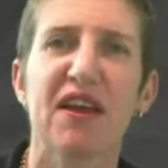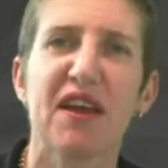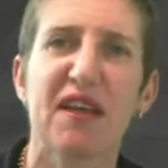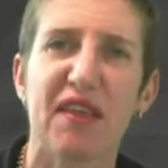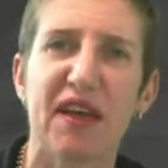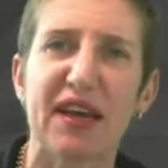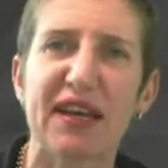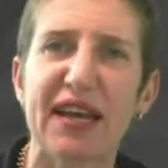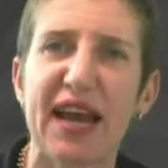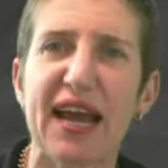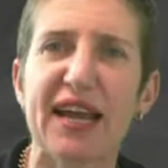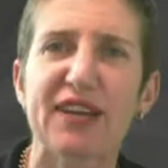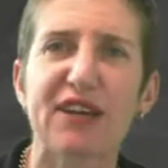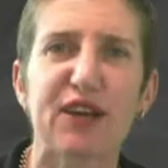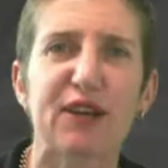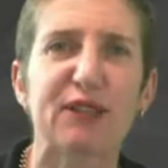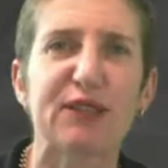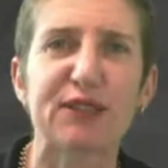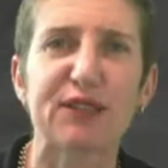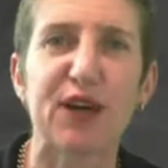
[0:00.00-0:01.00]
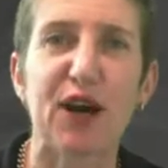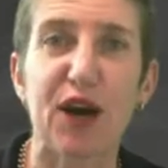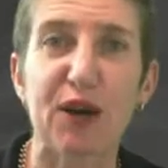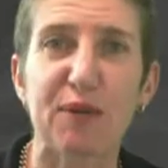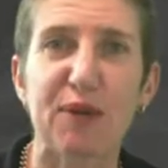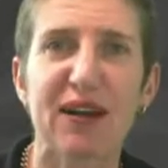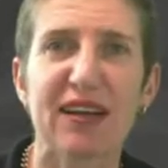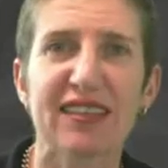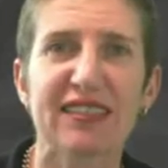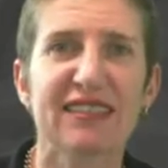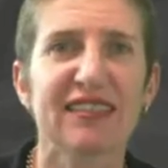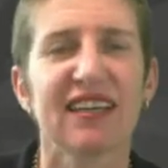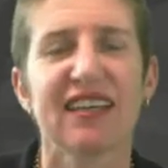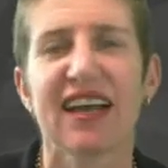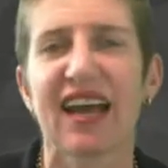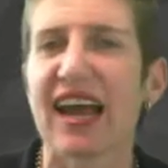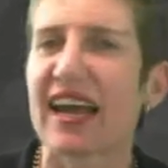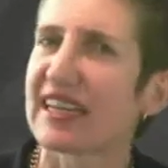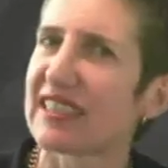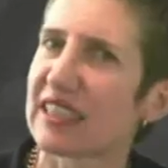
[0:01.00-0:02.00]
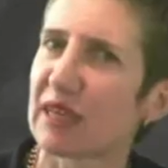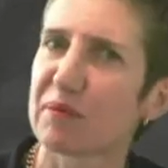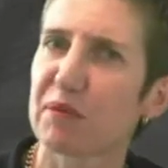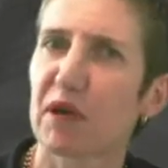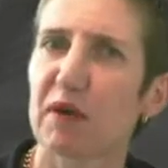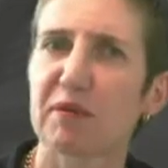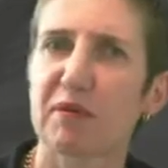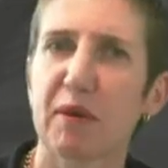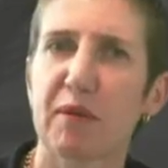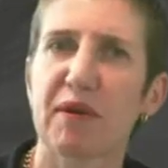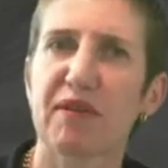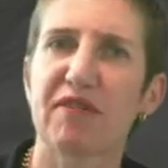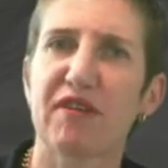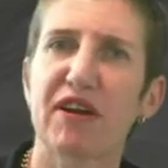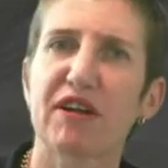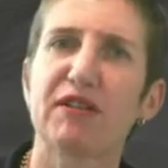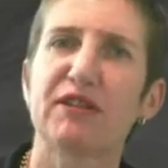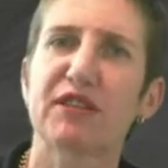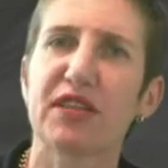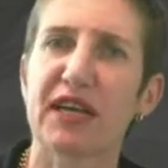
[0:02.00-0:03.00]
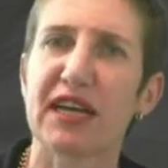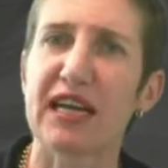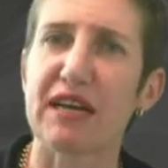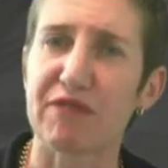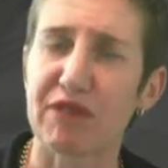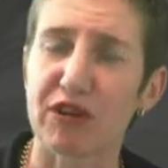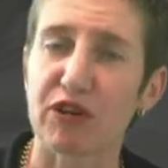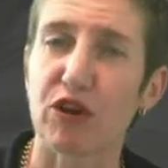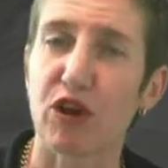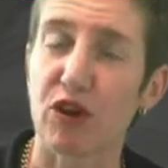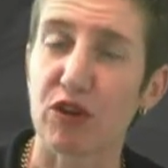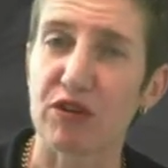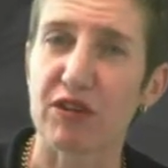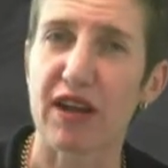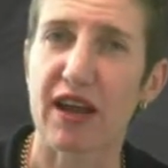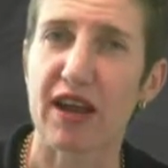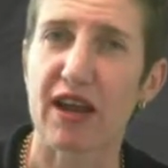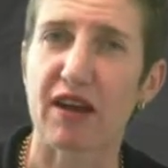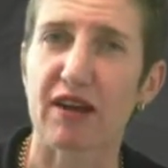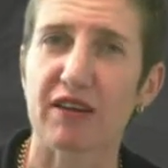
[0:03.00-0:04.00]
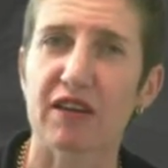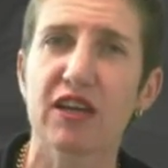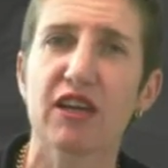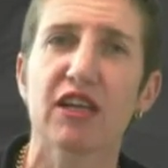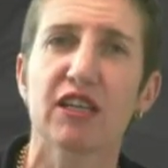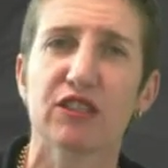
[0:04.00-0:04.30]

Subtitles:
They can go sideways, and sometimes property values can even go down.